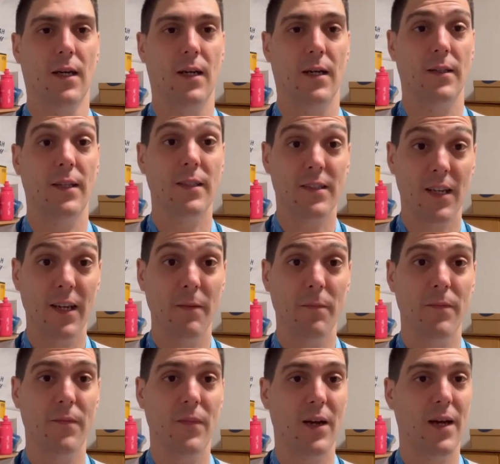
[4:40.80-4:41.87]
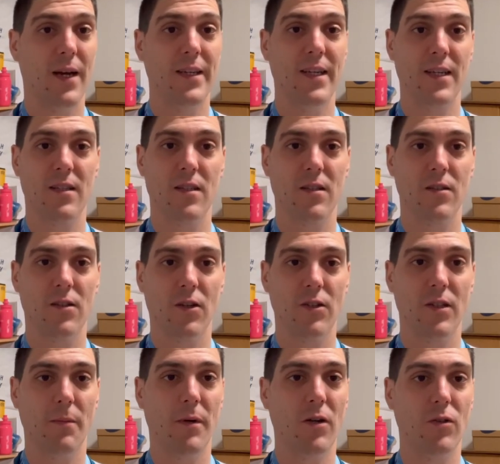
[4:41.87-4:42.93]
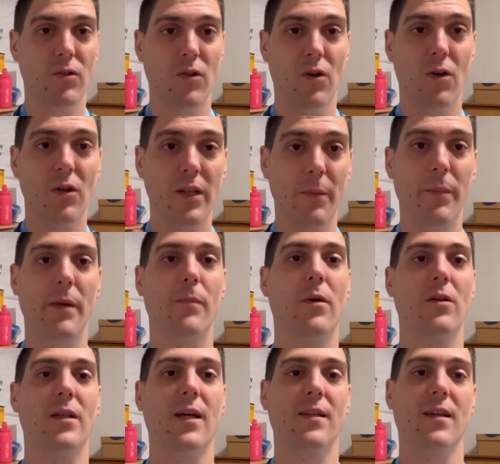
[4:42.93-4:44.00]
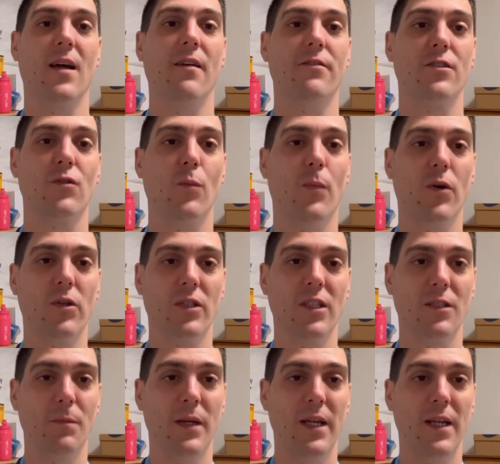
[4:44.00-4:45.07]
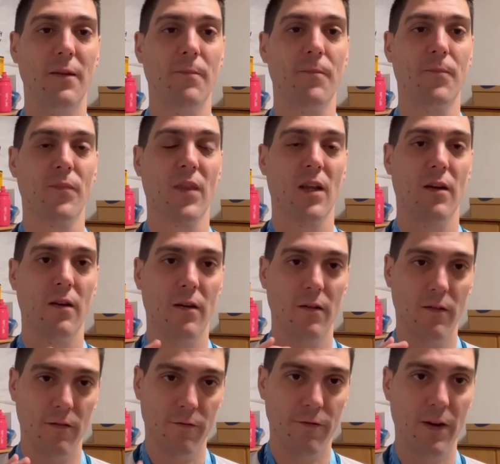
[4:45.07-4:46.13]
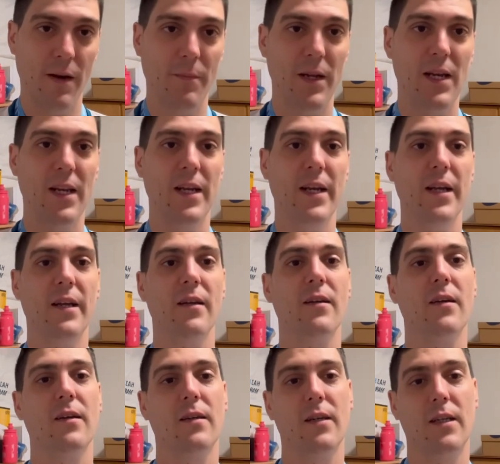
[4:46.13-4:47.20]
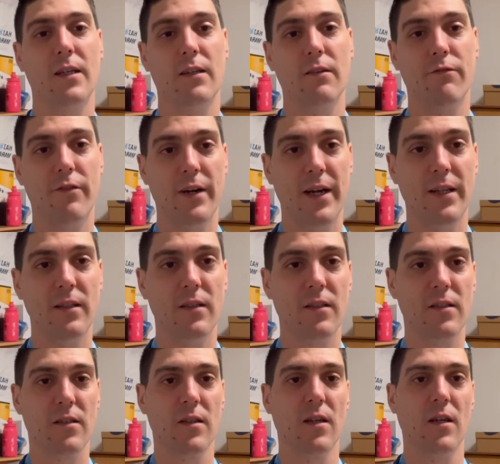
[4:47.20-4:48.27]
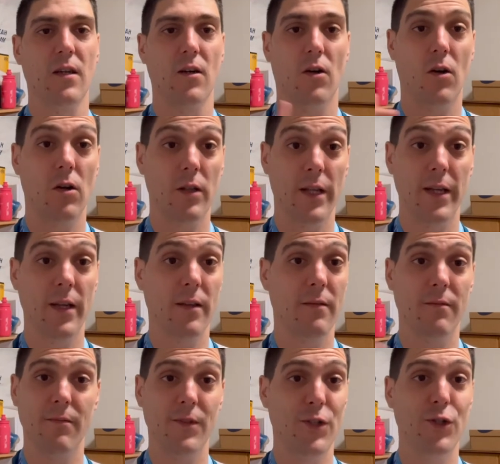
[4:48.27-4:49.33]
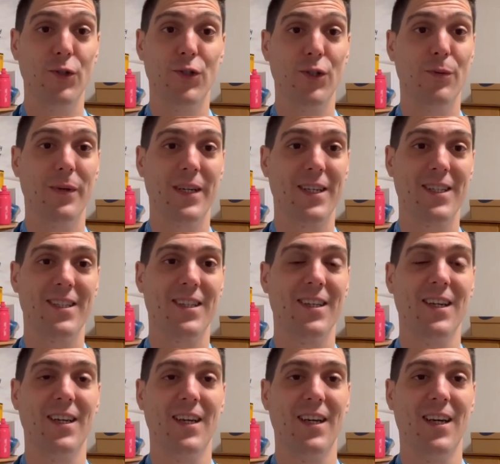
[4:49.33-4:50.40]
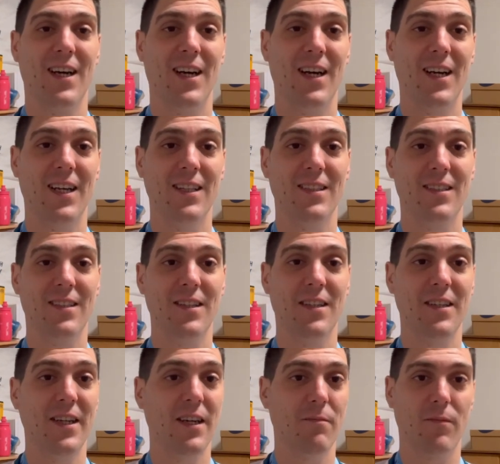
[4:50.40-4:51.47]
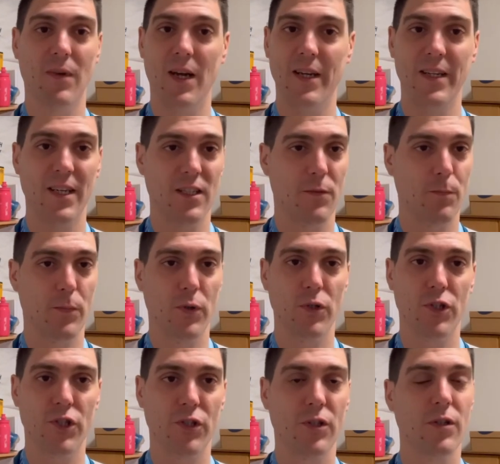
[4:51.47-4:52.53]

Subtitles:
That time I just thought about all the people that have supported me, family, friends, all the YouTubers, and yeah, I just pushed,